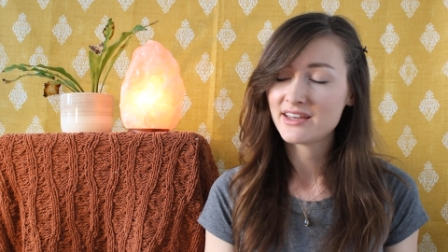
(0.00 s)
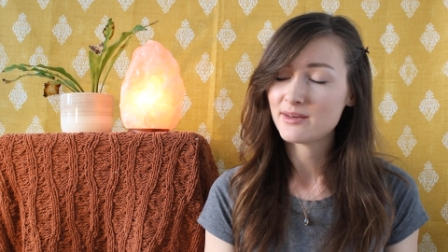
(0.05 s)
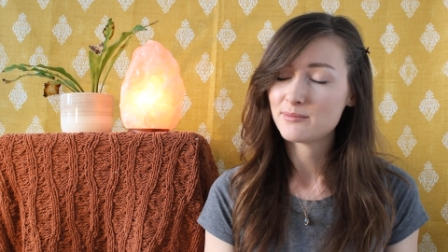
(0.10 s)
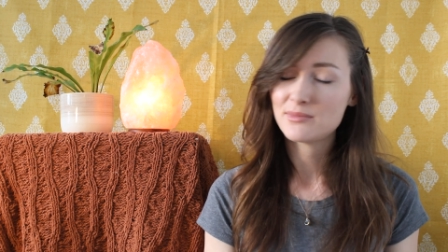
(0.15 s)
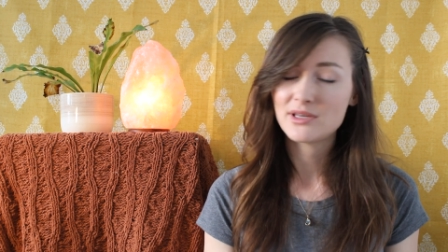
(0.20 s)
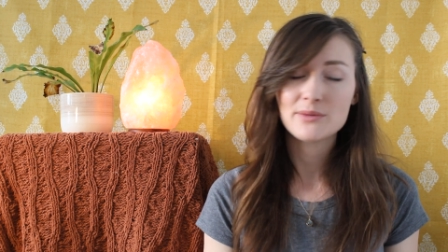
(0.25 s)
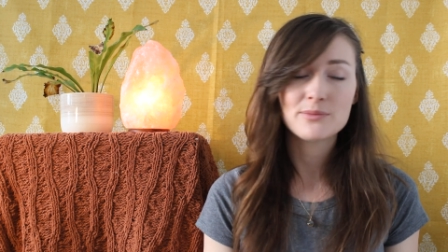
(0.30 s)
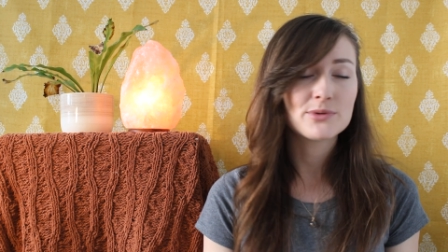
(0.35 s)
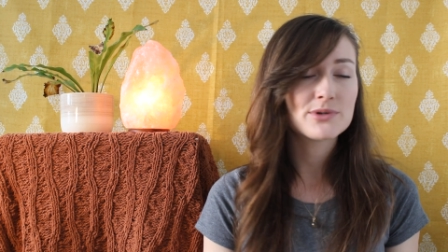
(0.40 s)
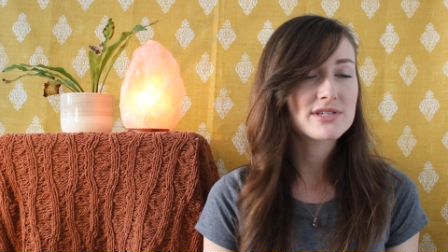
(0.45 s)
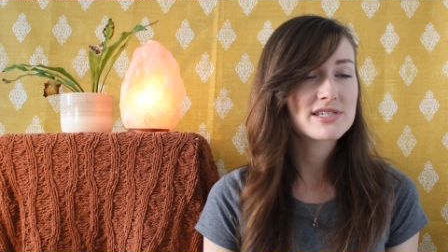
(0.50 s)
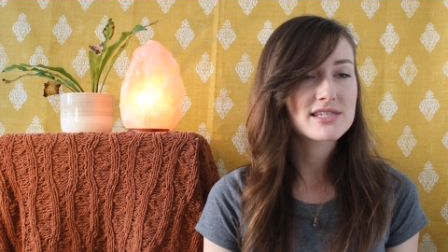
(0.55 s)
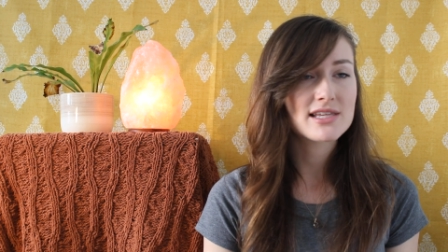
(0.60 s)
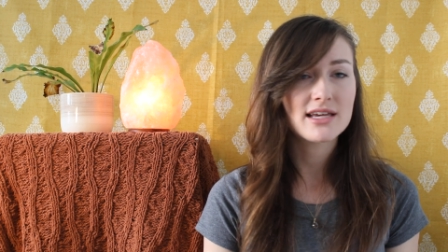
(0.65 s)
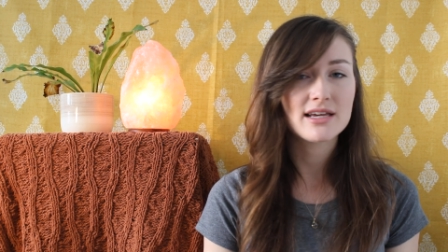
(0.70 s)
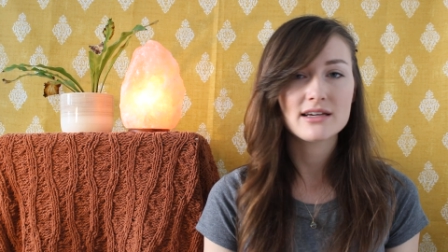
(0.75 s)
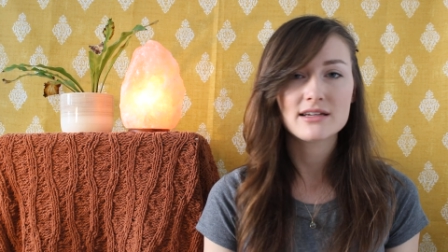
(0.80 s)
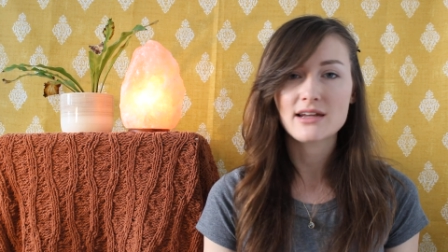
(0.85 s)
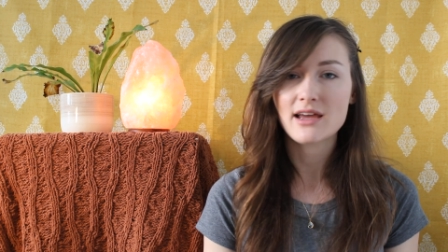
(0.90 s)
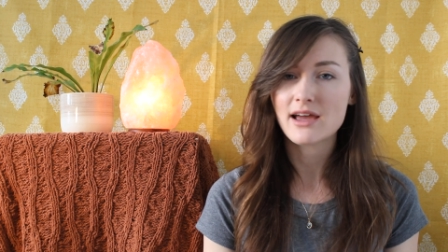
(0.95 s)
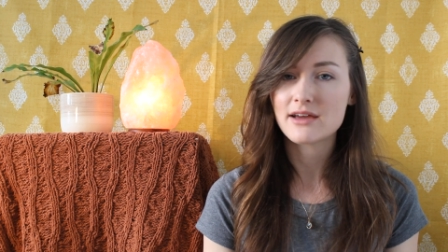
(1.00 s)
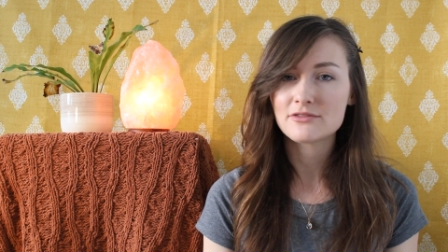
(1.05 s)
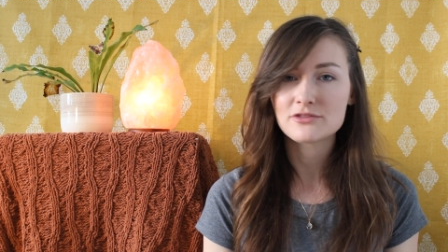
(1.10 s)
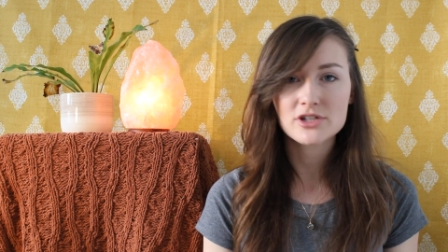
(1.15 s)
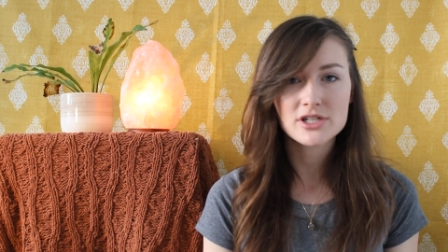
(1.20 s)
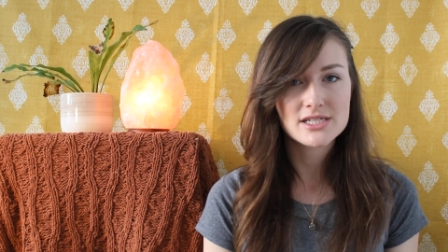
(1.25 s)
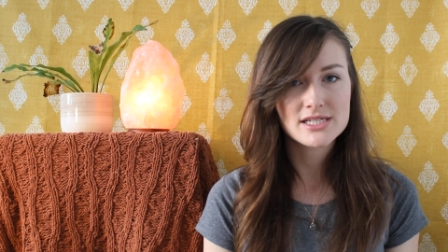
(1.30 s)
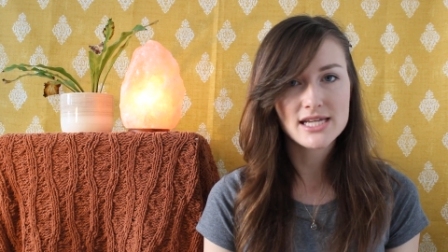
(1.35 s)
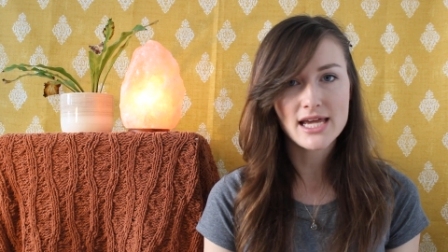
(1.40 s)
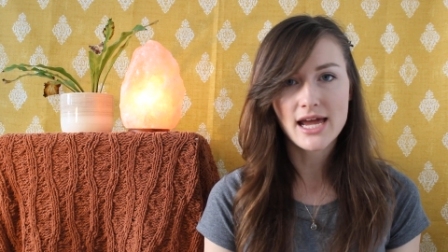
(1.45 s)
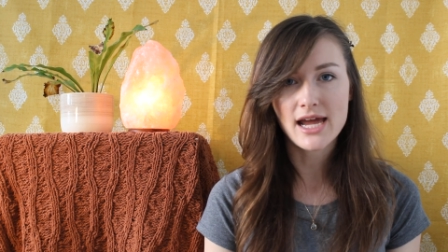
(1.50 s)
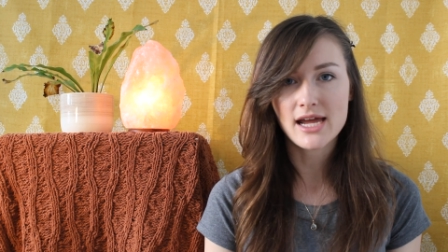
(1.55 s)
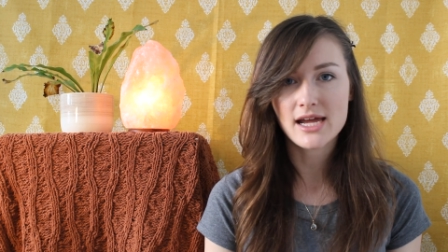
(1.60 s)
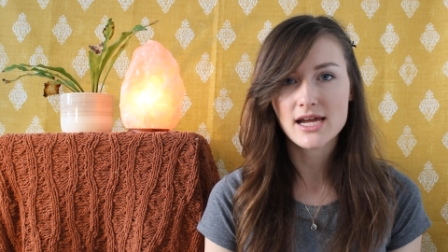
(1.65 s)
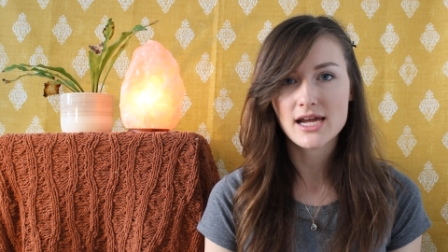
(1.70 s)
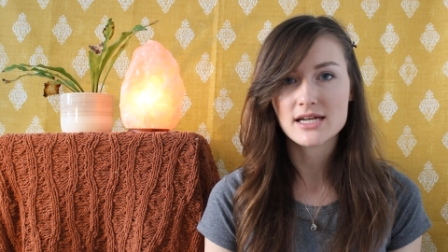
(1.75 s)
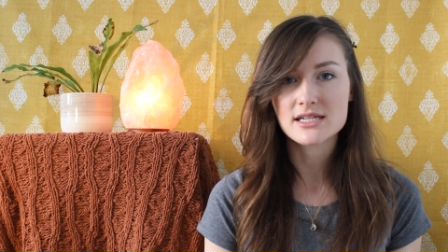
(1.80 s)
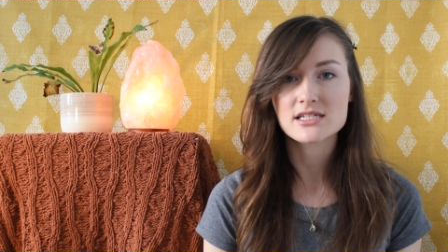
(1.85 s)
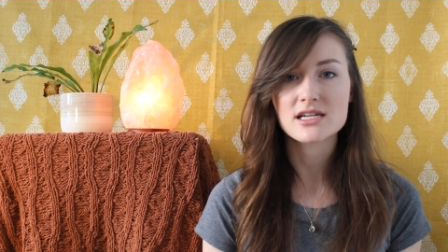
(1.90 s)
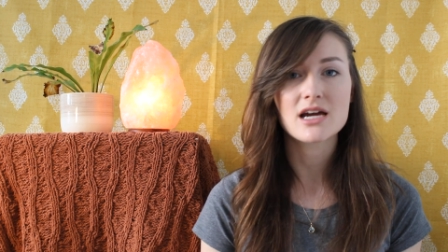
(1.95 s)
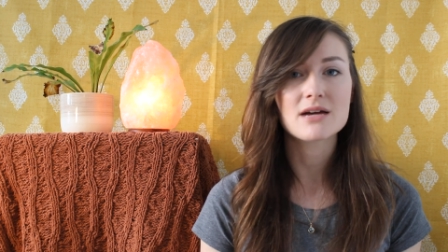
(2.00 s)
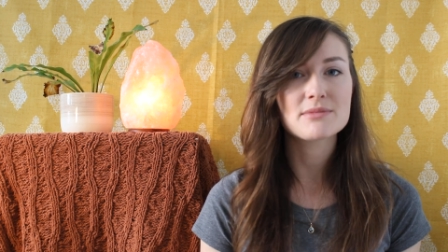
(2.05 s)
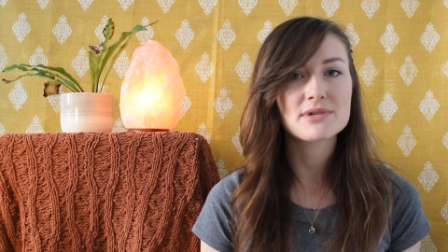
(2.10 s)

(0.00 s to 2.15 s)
people say it every day, and I